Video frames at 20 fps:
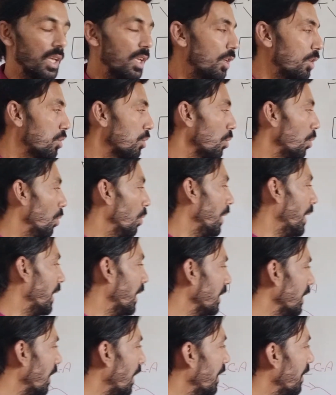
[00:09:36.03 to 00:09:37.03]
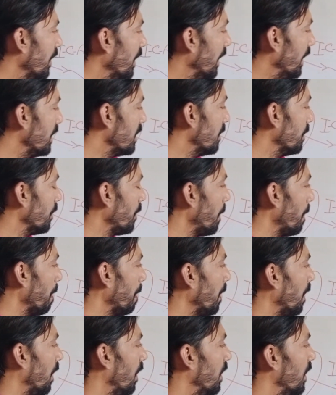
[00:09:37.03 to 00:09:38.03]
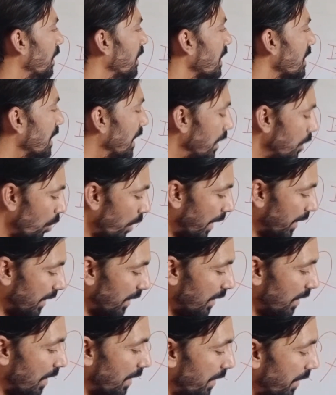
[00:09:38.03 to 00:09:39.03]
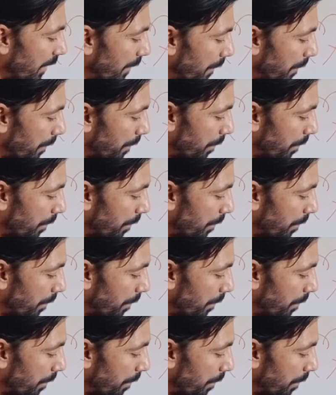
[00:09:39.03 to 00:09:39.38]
So another artery is the cilioretinal artery,